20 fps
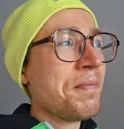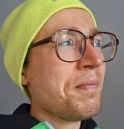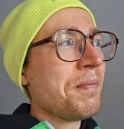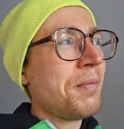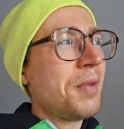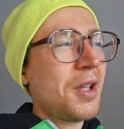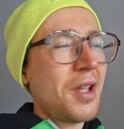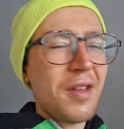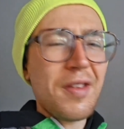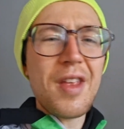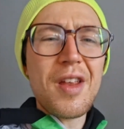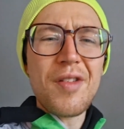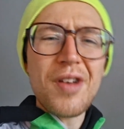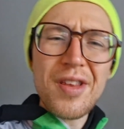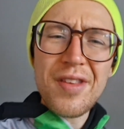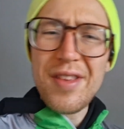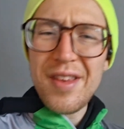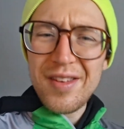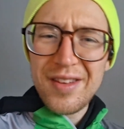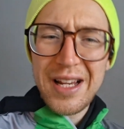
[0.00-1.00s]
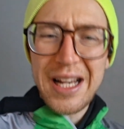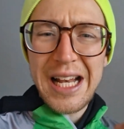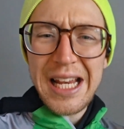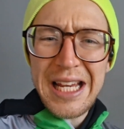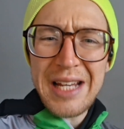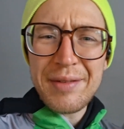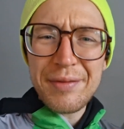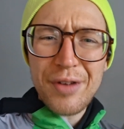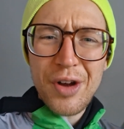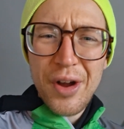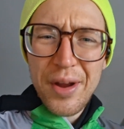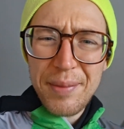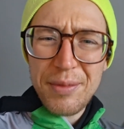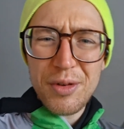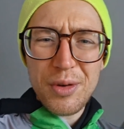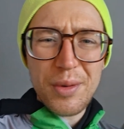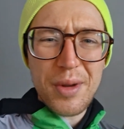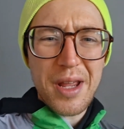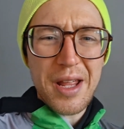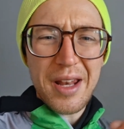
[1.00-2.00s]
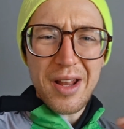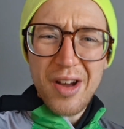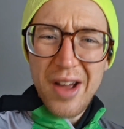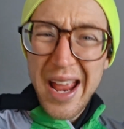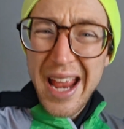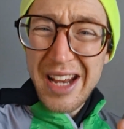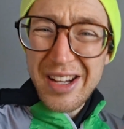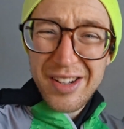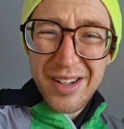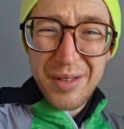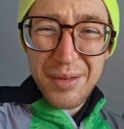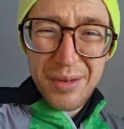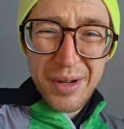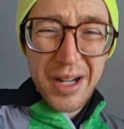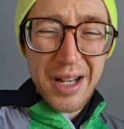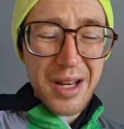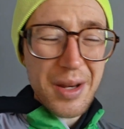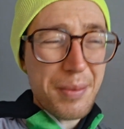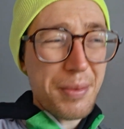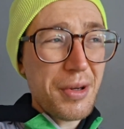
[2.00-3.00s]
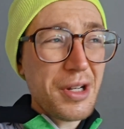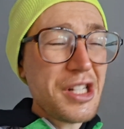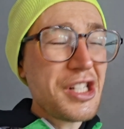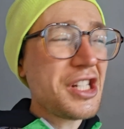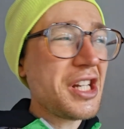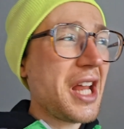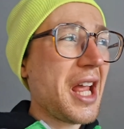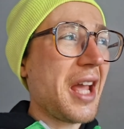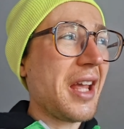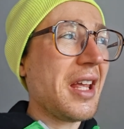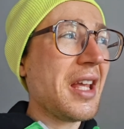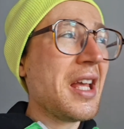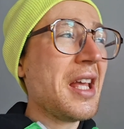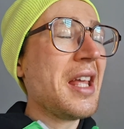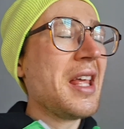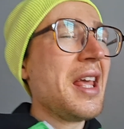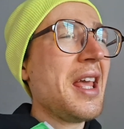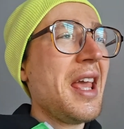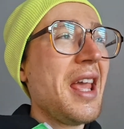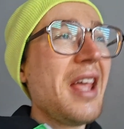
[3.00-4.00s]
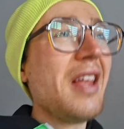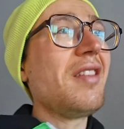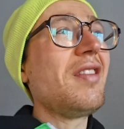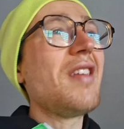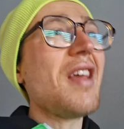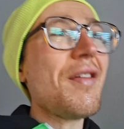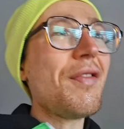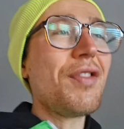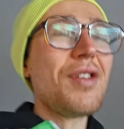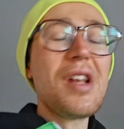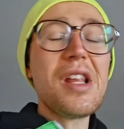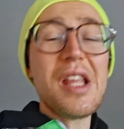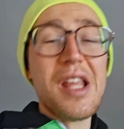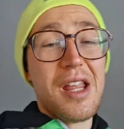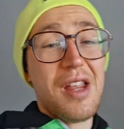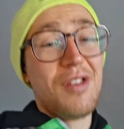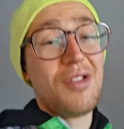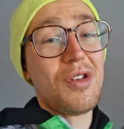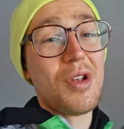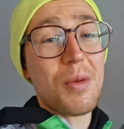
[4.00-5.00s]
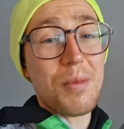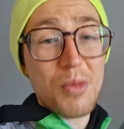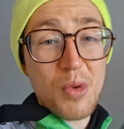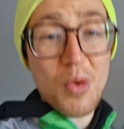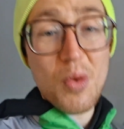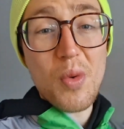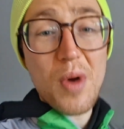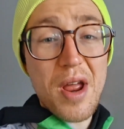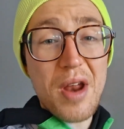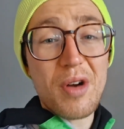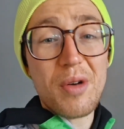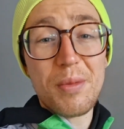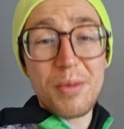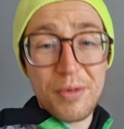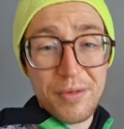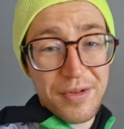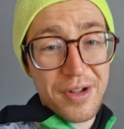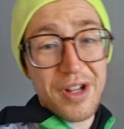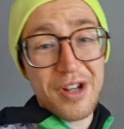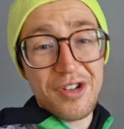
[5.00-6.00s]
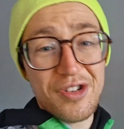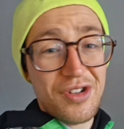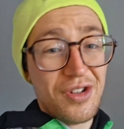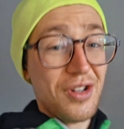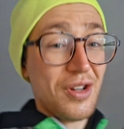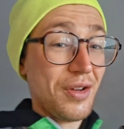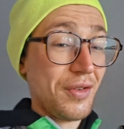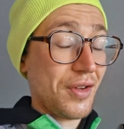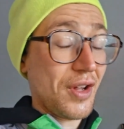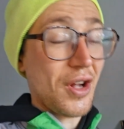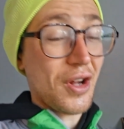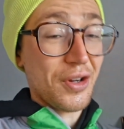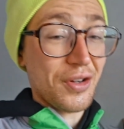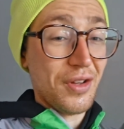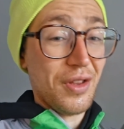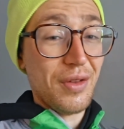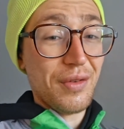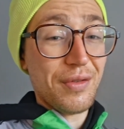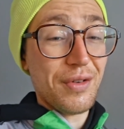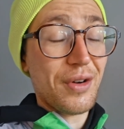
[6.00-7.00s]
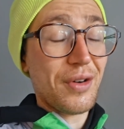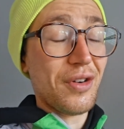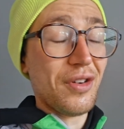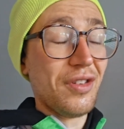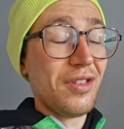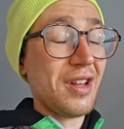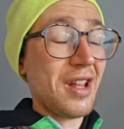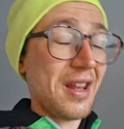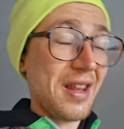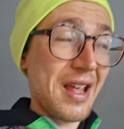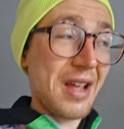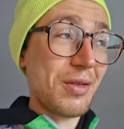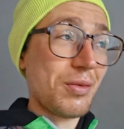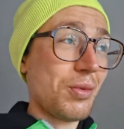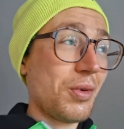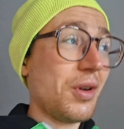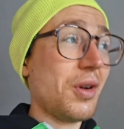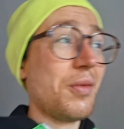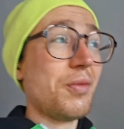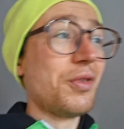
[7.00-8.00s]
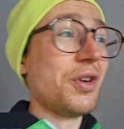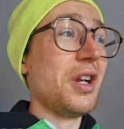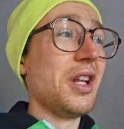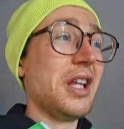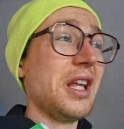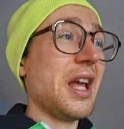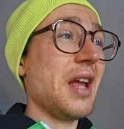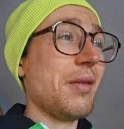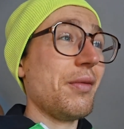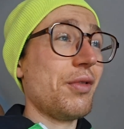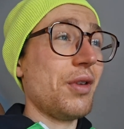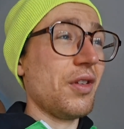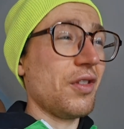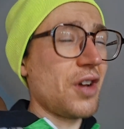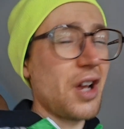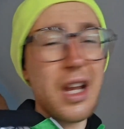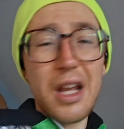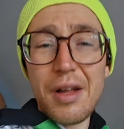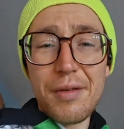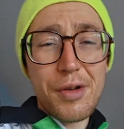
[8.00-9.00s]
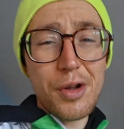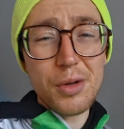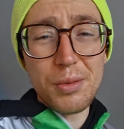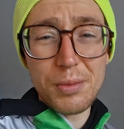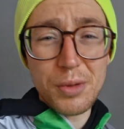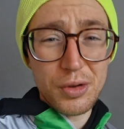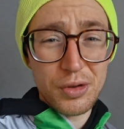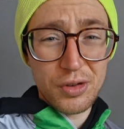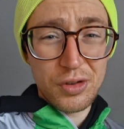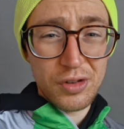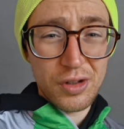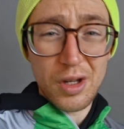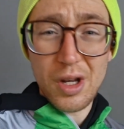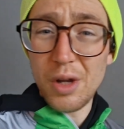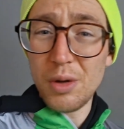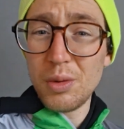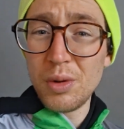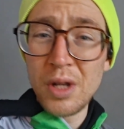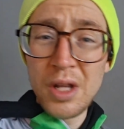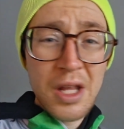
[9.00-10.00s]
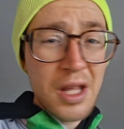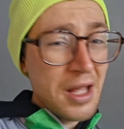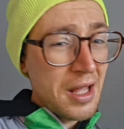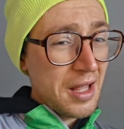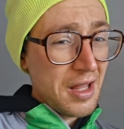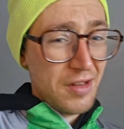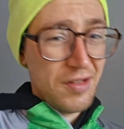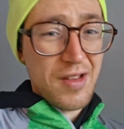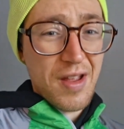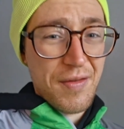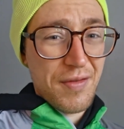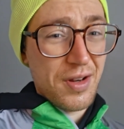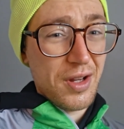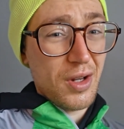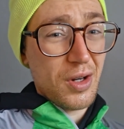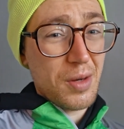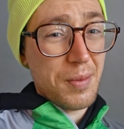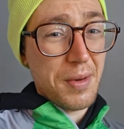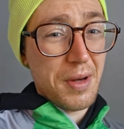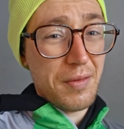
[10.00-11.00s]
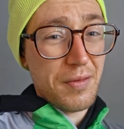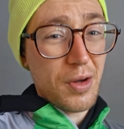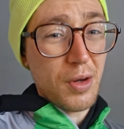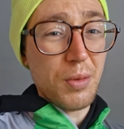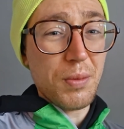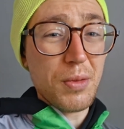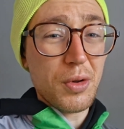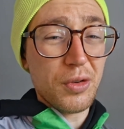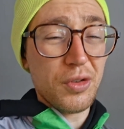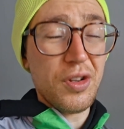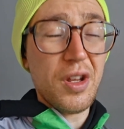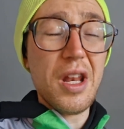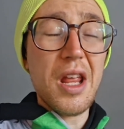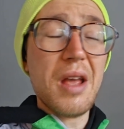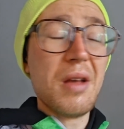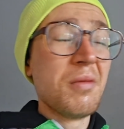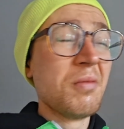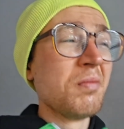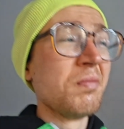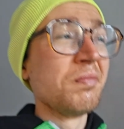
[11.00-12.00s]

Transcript: because there is this clean vibe to it, and I actually really appreciate it. Definitely is a more wearable version of Guardian of the Forest, and that's what I'm really getting for this. I love oak moss as a note. It's definitely got a bit of oak moss in it.